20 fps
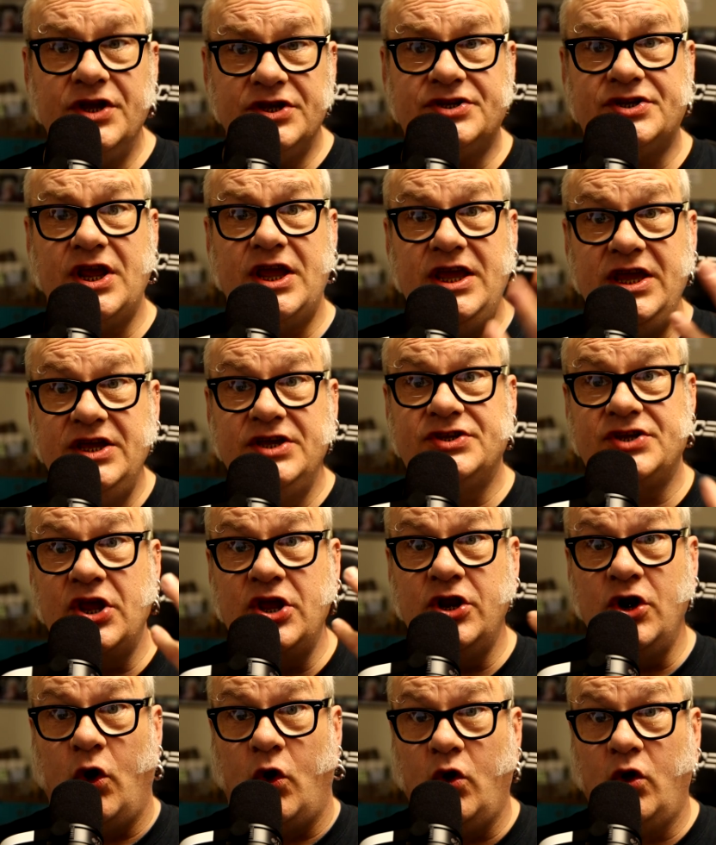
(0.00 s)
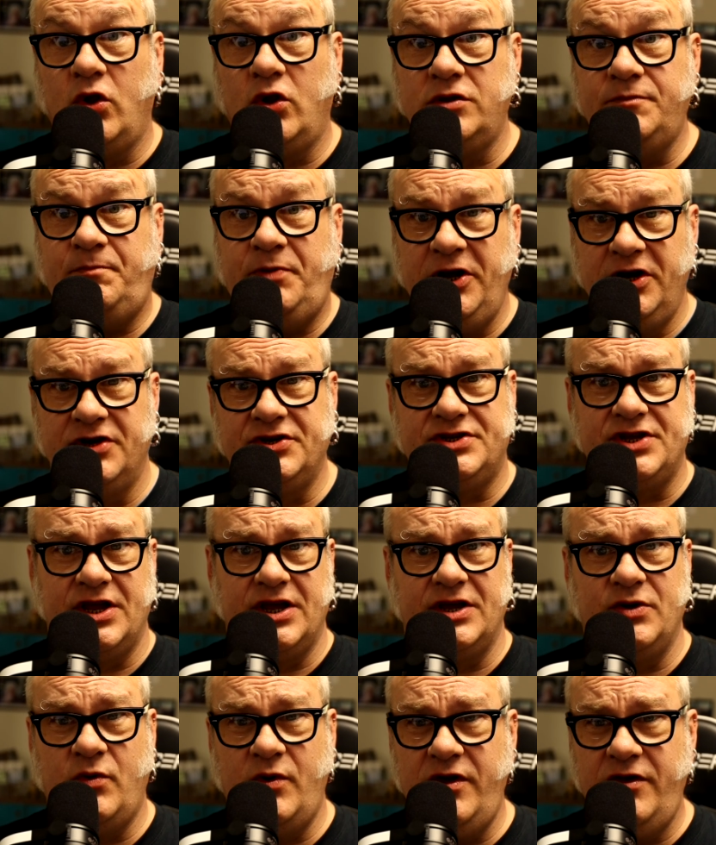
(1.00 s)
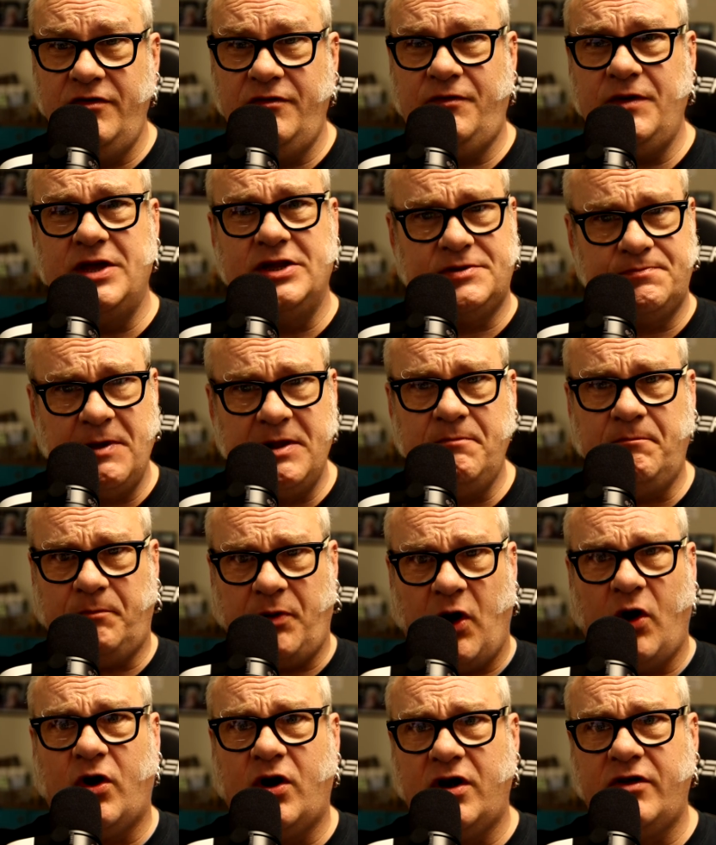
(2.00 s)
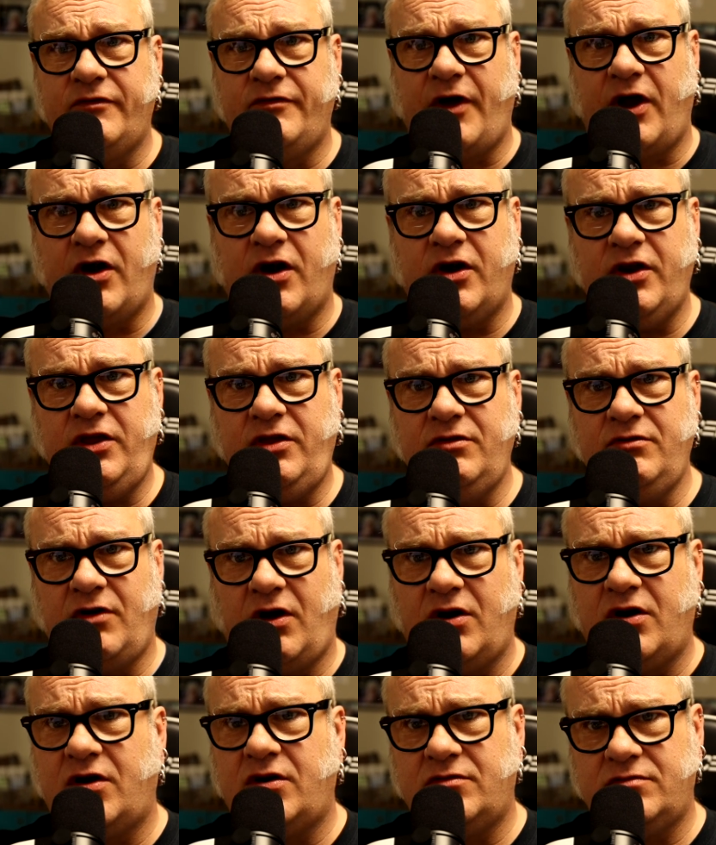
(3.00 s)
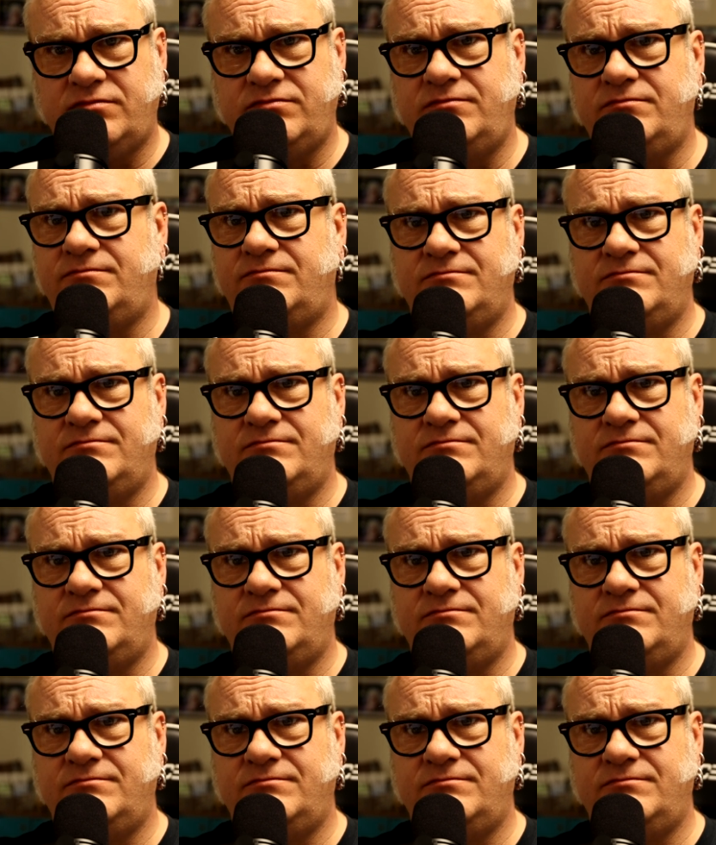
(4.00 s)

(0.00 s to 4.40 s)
This is an old piercing, and we've it's been part of our our